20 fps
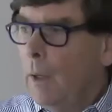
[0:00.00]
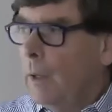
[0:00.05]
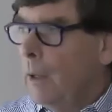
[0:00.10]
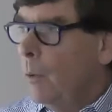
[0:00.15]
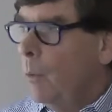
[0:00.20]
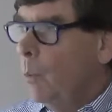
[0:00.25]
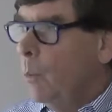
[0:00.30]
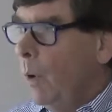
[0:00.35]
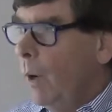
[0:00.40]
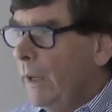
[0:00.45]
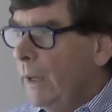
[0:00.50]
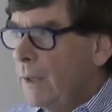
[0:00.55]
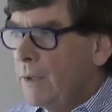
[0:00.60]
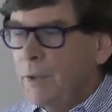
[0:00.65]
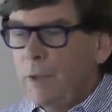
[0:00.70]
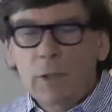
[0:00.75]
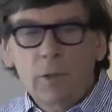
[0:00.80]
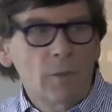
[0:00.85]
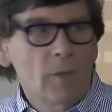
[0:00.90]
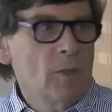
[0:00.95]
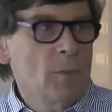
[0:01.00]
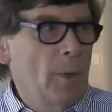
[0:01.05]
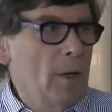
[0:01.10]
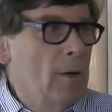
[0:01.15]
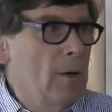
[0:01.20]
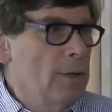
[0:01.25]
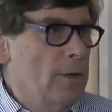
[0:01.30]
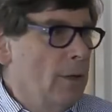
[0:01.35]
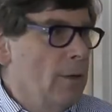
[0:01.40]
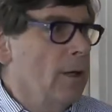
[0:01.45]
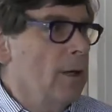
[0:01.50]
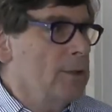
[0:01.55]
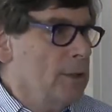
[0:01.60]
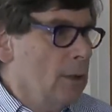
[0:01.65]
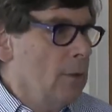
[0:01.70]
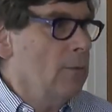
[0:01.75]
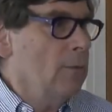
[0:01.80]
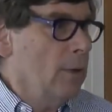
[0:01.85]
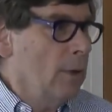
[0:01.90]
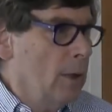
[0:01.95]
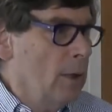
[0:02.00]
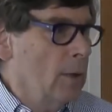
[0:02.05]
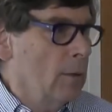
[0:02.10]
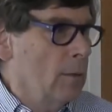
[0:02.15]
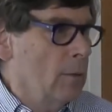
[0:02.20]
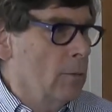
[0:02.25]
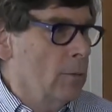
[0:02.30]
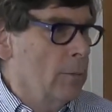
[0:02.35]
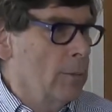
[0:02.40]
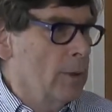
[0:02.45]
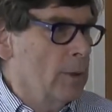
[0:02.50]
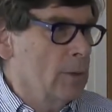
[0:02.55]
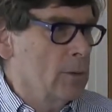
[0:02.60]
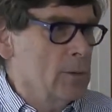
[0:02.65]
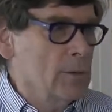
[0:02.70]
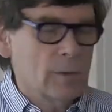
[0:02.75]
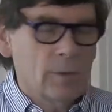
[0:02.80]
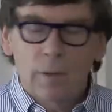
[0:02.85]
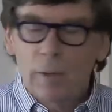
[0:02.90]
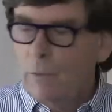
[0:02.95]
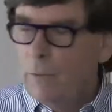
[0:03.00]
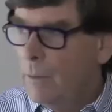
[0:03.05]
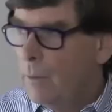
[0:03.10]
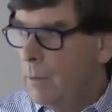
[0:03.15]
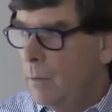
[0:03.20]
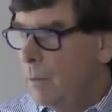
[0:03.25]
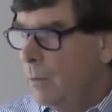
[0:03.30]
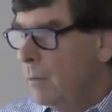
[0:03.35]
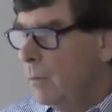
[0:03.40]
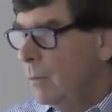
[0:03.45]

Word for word: Now, why it says risperidone, I don't know, because if you